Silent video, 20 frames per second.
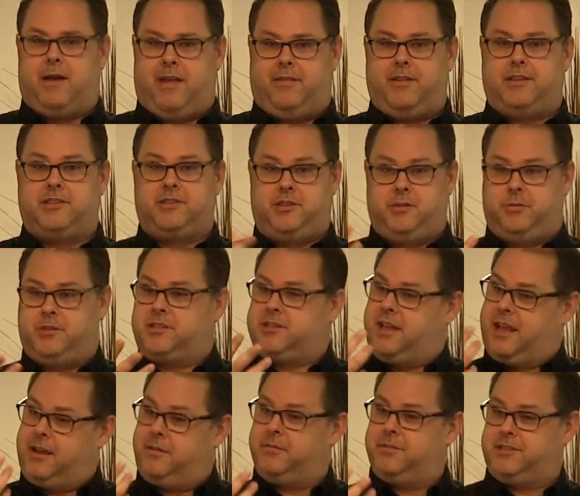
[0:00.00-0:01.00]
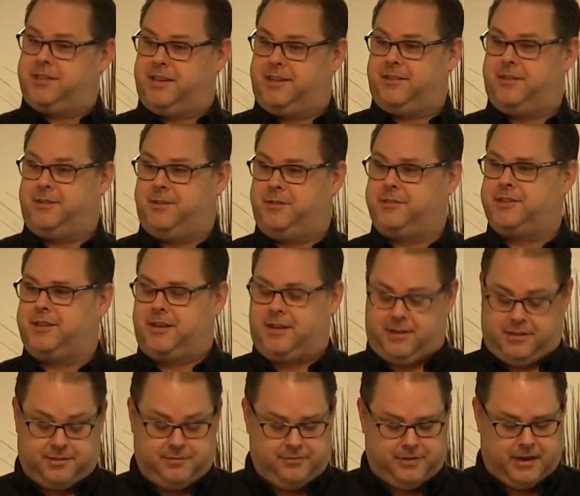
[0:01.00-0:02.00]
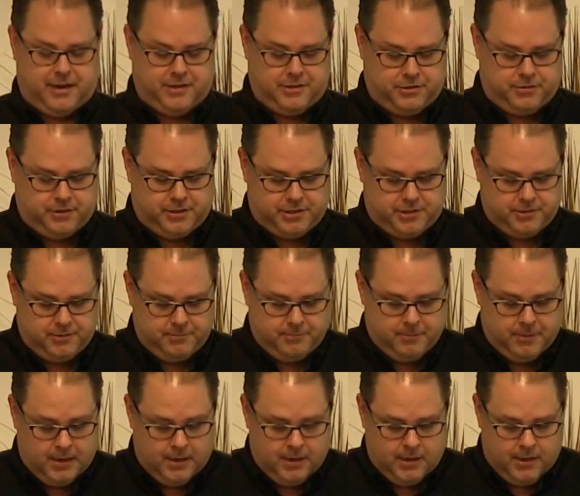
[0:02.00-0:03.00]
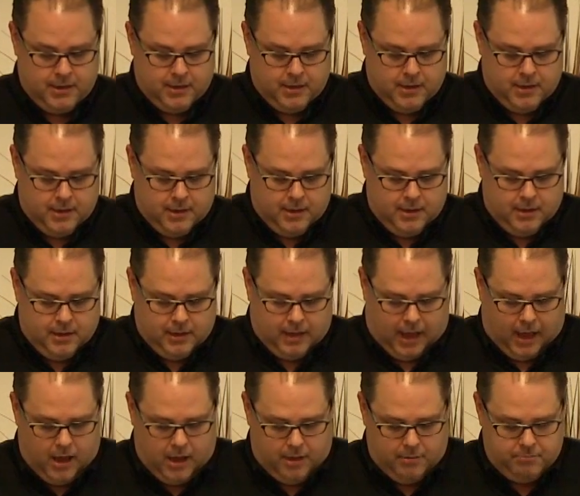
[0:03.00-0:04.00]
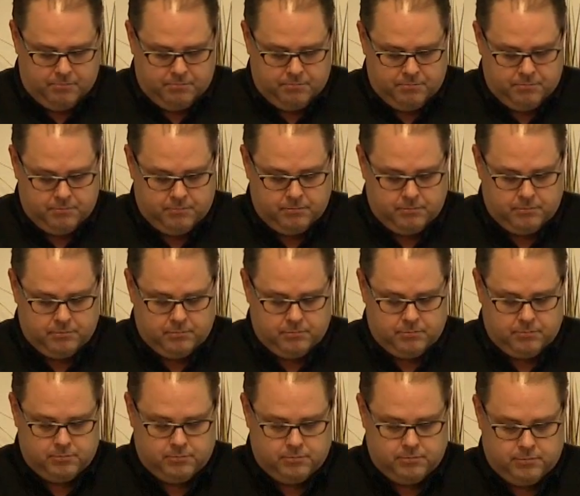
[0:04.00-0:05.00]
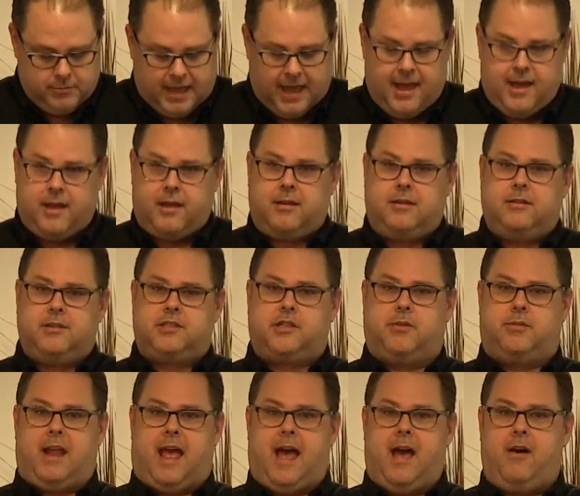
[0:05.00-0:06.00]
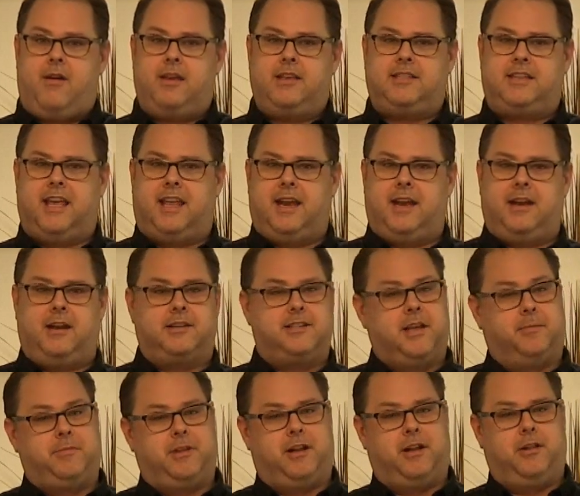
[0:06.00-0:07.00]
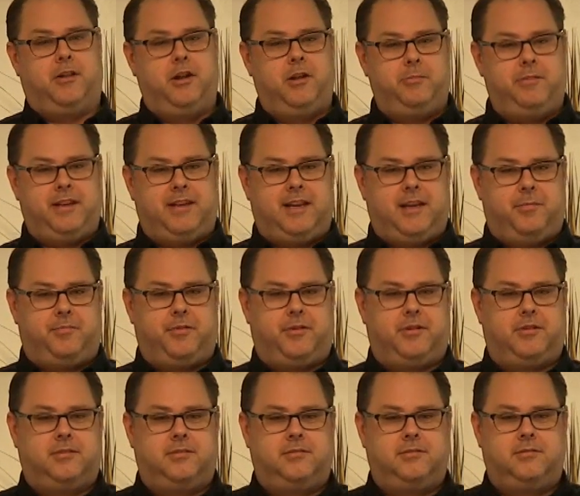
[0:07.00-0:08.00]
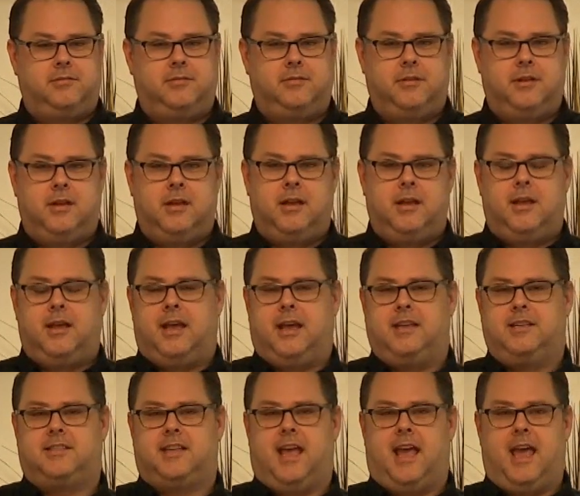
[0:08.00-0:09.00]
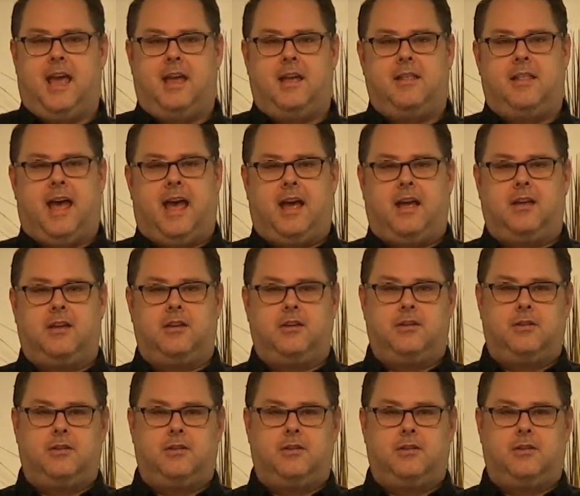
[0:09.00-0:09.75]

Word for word: about this Jewish language that they're using, is very Jewish. Um, yeah, so now he's getting into something a little bit deeper. He's saying that